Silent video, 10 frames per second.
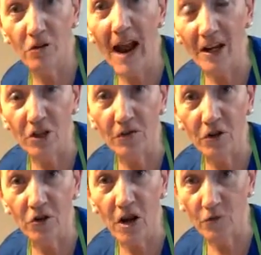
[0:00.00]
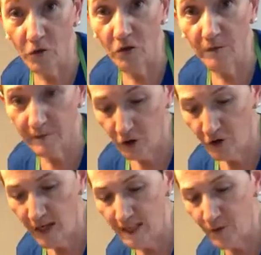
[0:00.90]
scratch if you're not real
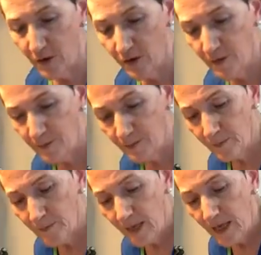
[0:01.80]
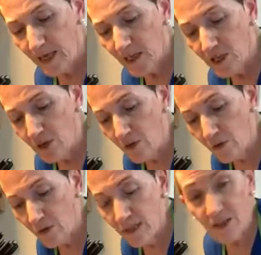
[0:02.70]
crazy with them.
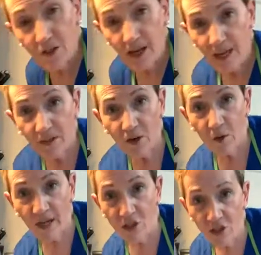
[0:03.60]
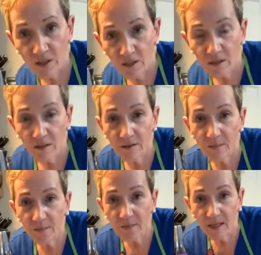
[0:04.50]
So is there any other questions
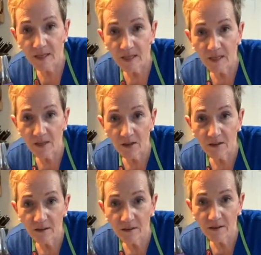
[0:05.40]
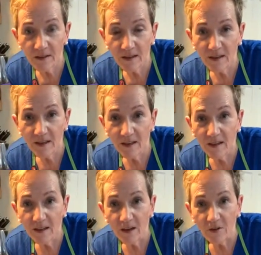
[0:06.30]
in here?
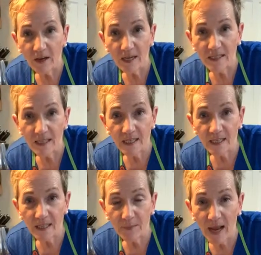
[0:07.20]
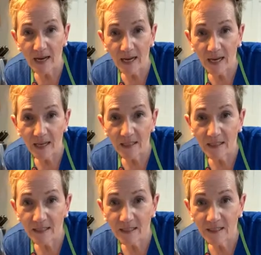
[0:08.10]
Great idea, like
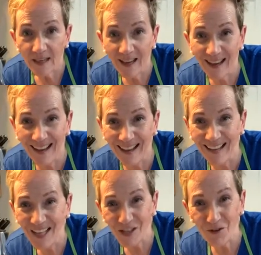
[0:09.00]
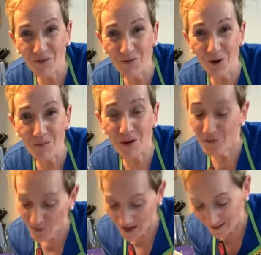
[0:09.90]
pancakes. So
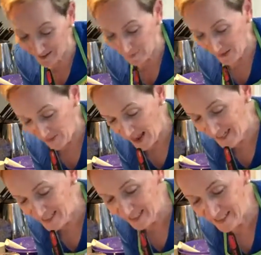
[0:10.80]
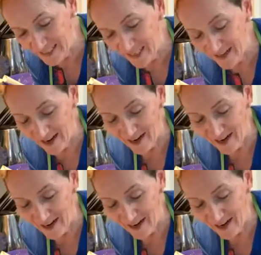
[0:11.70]
informative. Well, thanks, Lindsay.